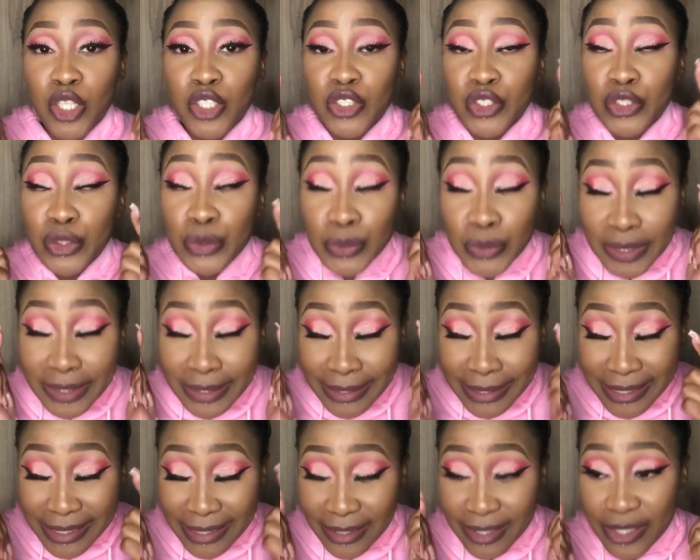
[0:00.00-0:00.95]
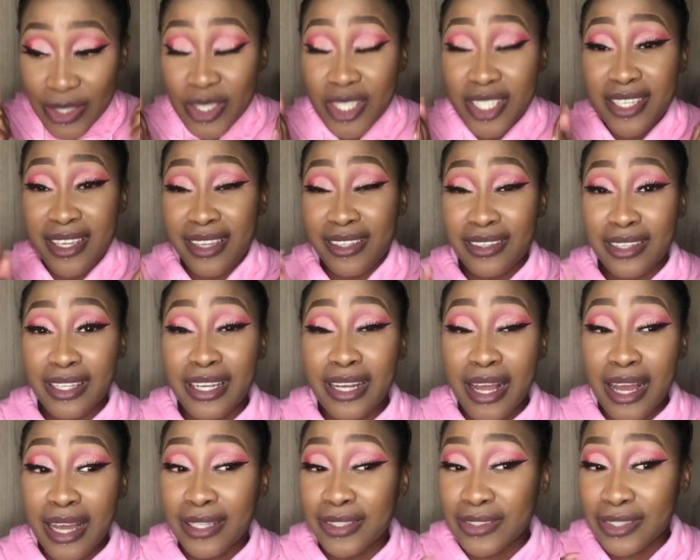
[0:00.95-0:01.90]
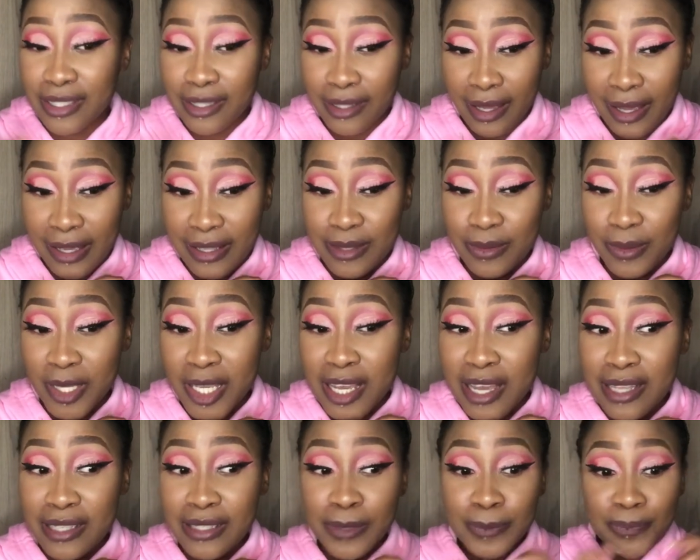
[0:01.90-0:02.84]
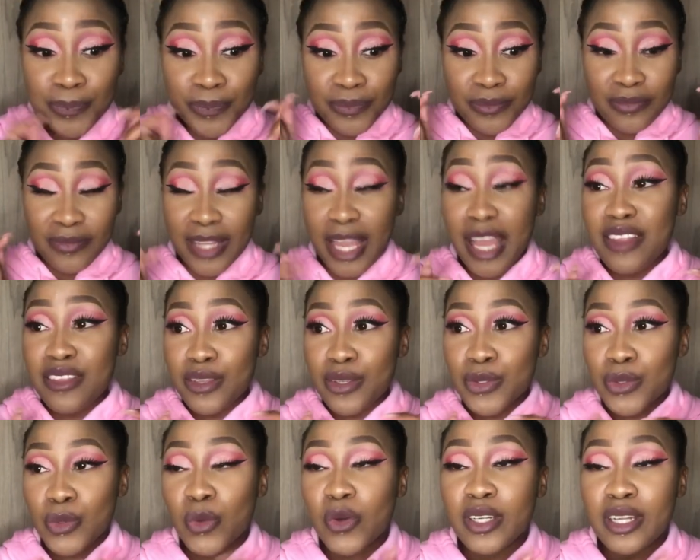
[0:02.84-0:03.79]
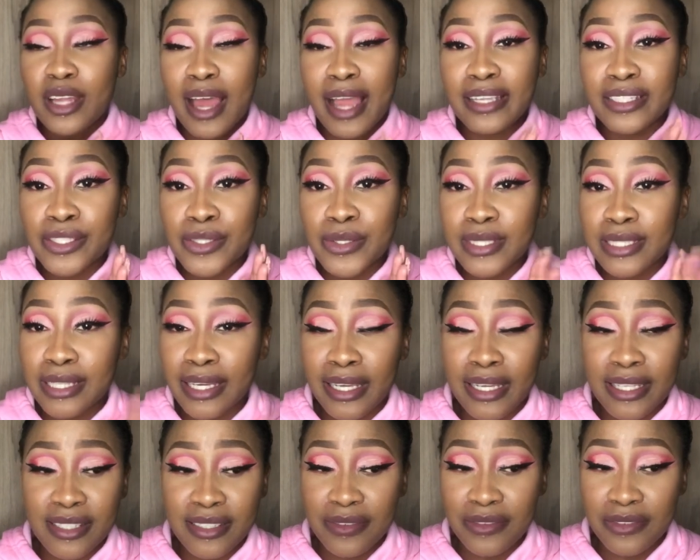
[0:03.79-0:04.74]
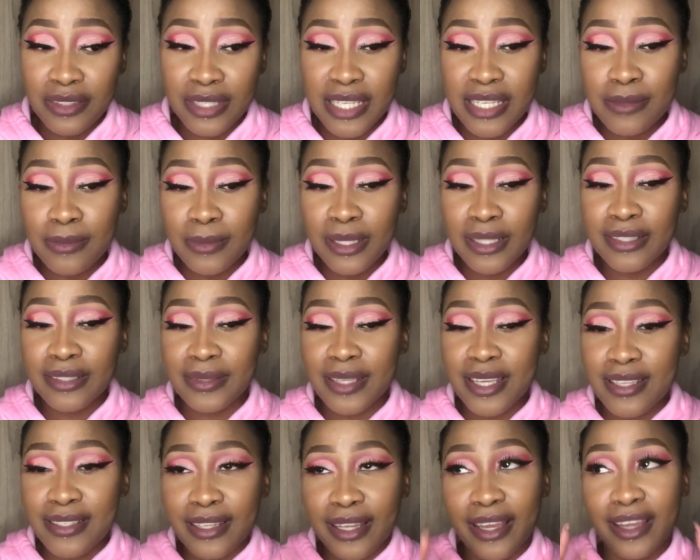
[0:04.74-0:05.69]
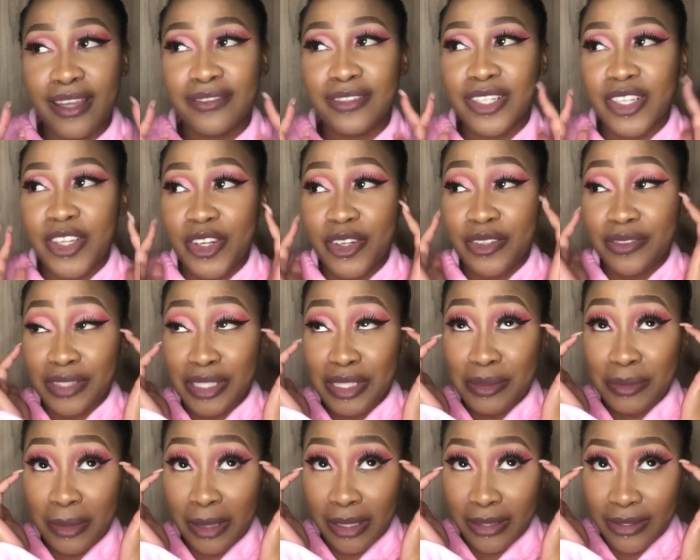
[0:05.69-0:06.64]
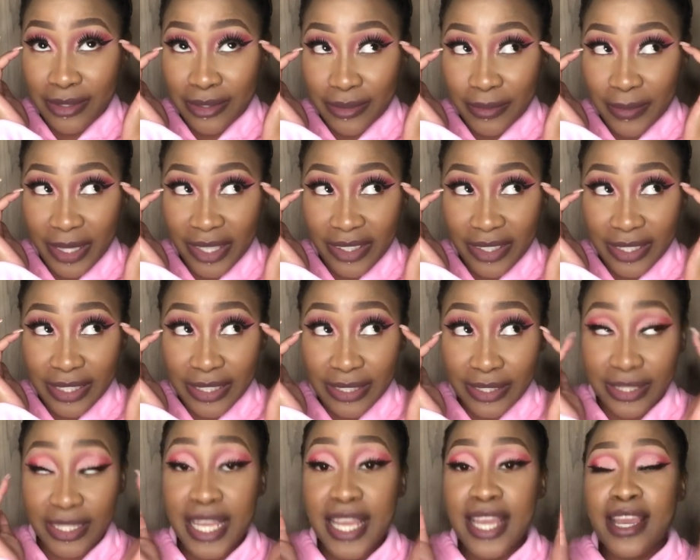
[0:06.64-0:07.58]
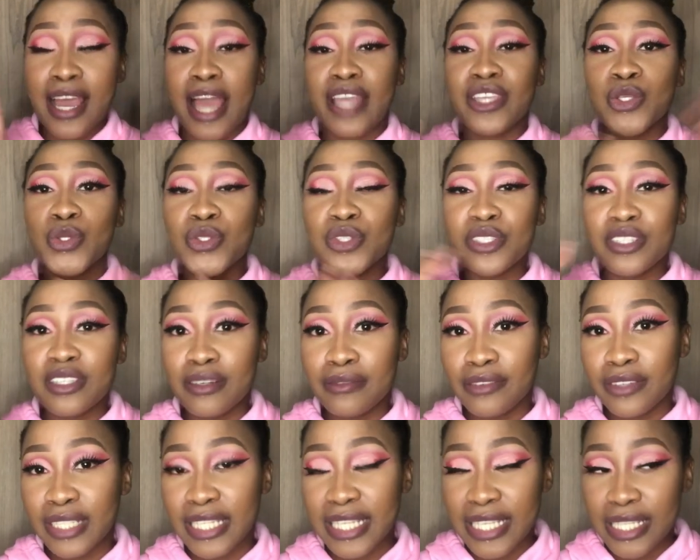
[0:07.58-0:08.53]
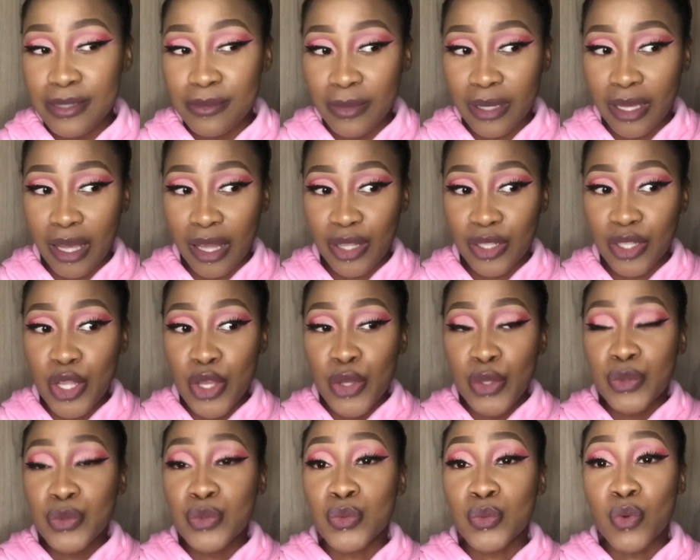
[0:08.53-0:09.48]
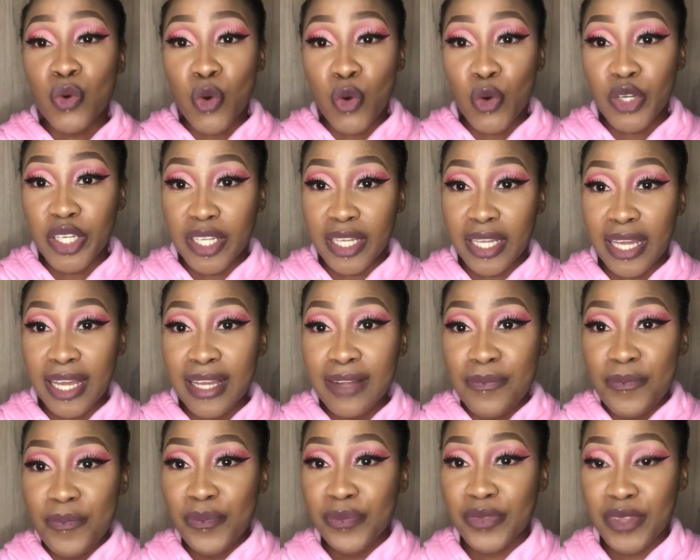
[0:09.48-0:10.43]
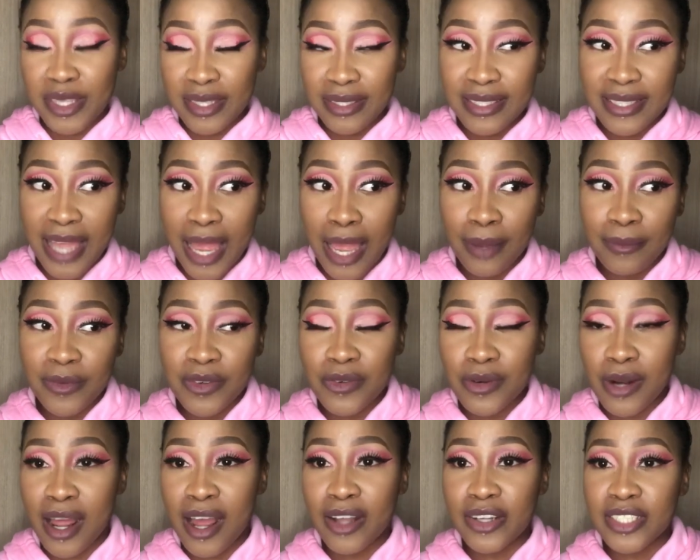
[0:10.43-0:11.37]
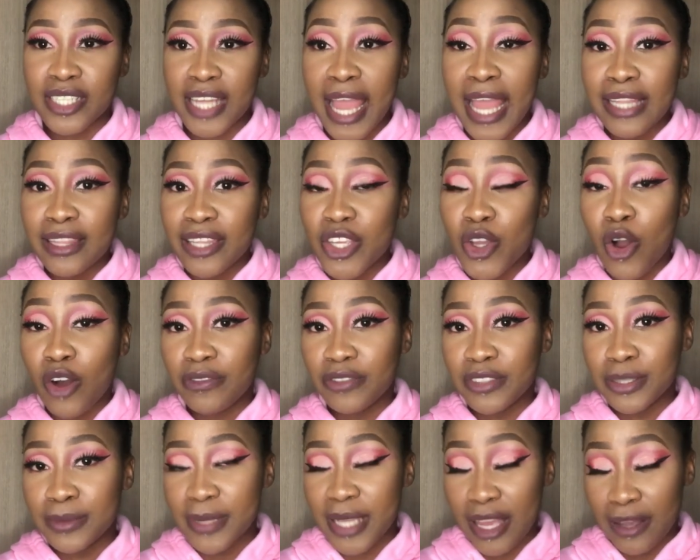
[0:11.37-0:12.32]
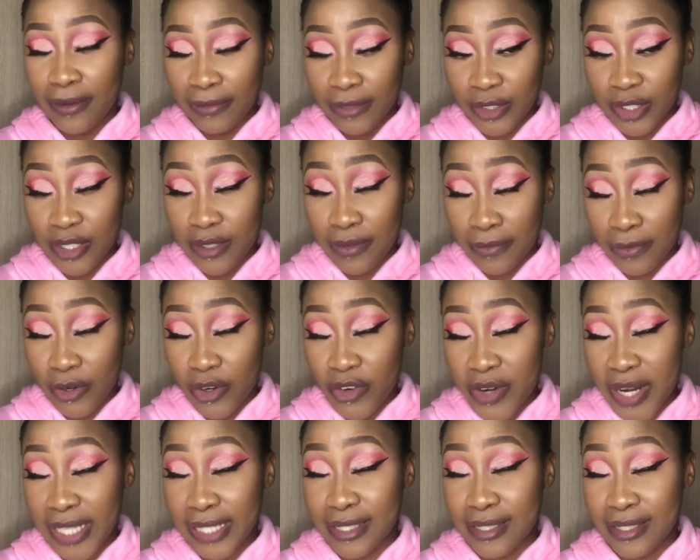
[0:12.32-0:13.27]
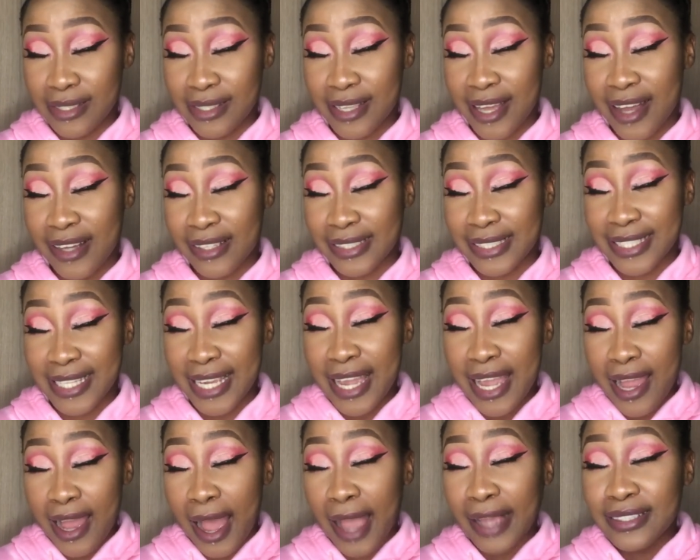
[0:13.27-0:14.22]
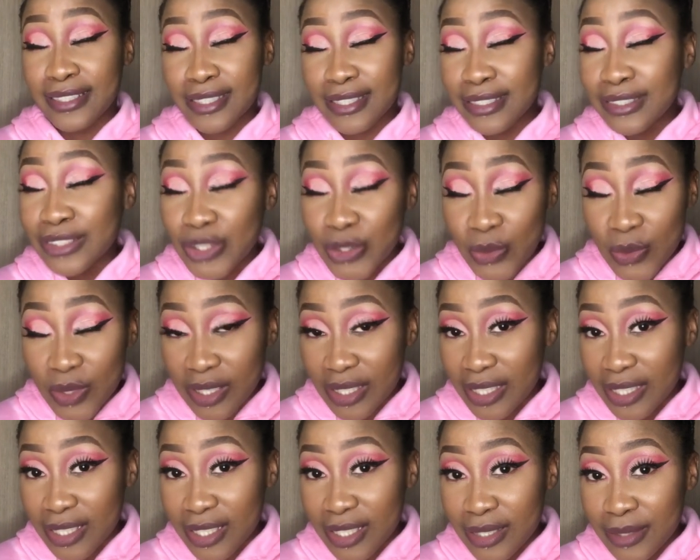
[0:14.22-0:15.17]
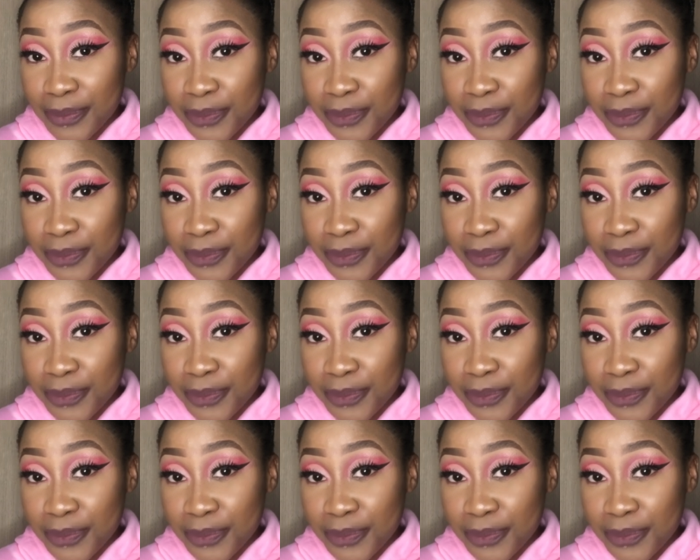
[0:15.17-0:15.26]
You need to check that out, guys, because in this order I used like a different email, because I have a lot of emails. Oh my goodness. I used a different email to order this time around, and they offered me a forty-four rand discount. I didn't use it.